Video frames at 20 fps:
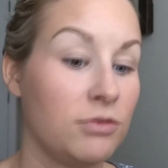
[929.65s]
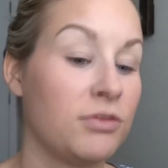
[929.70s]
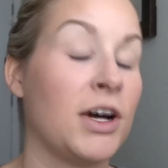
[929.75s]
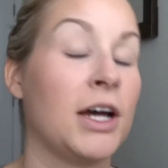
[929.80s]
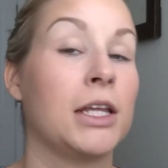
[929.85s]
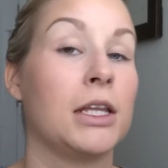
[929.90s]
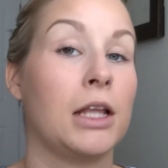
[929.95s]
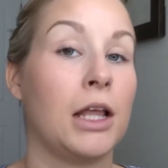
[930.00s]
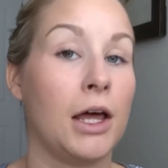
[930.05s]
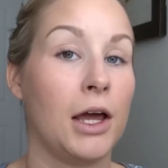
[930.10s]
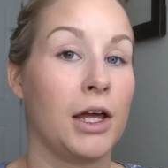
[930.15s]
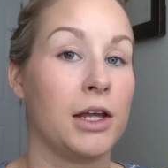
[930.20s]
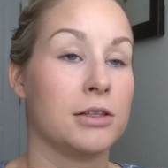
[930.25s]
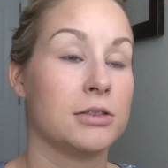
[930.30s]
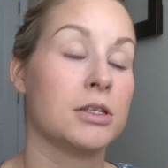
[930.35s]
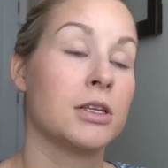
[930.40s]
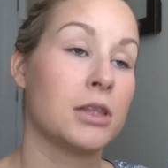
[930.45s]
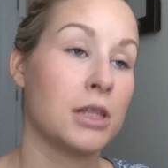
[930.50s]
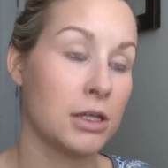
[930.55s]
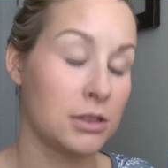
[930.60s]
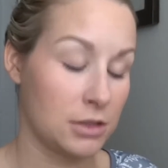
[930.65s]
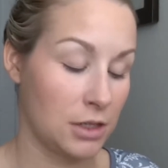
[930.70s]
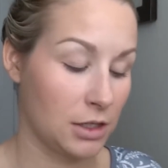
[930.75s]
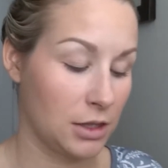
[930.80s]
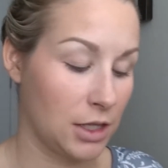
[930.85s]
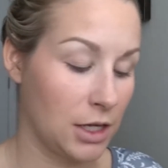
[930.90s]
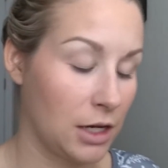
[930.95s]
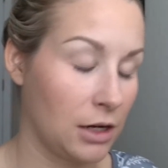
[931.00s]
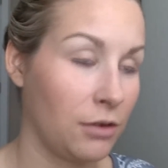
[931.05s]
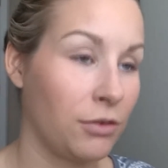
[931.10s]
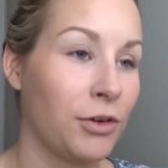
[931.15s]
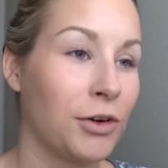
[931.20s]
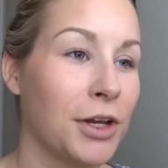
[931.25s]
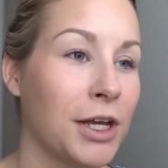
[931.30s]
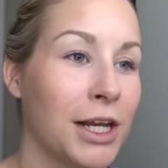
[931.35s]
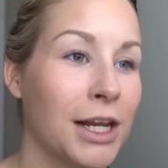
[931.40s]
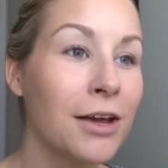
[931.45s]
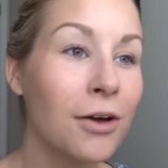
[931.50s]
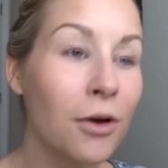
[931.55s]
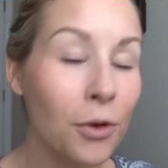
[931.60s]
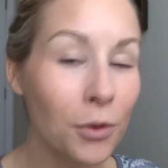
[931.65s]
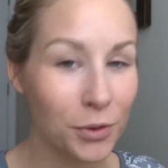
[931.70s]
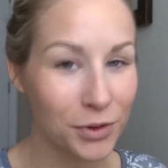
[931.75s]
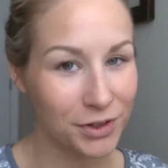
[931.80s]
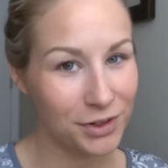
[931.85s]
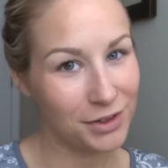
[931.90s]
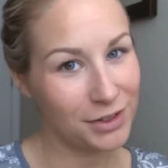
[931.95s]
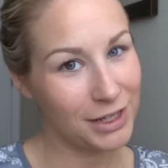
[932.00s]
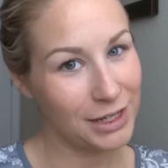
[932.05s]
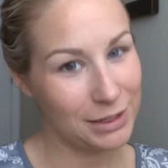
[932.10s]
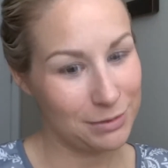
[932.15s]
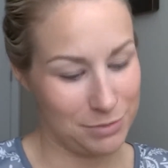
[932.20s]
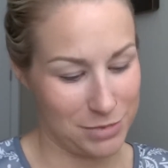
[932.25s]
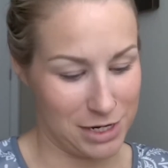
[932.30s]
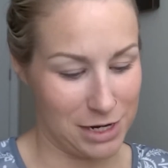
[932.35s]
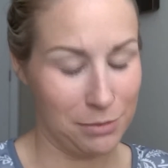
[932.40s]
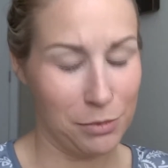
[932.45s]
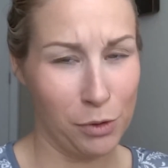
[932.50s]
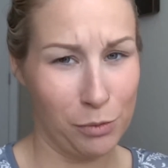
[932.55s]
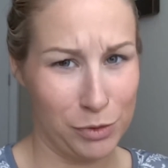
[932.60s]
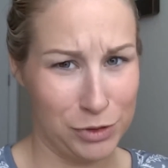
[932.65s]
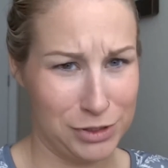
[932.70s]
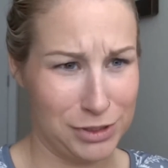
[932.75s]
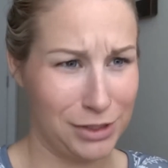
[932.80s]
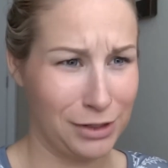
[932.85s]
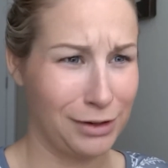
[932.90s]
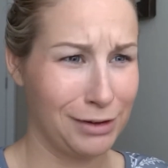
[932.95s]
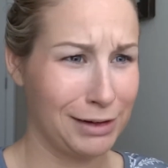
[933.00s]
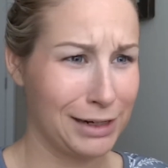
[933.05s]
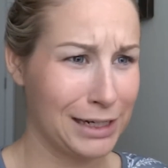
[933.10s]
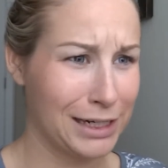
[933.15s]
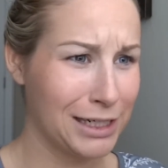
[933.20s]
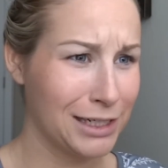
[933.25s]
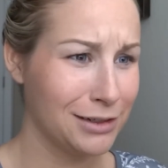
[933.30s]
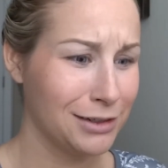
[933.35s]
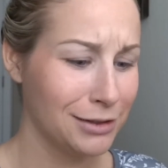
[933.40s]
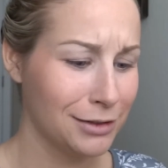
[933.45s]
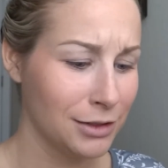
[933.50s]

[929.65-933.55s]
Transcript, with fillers: fine lines and things like that if you're getting older like me. I'm almost 30.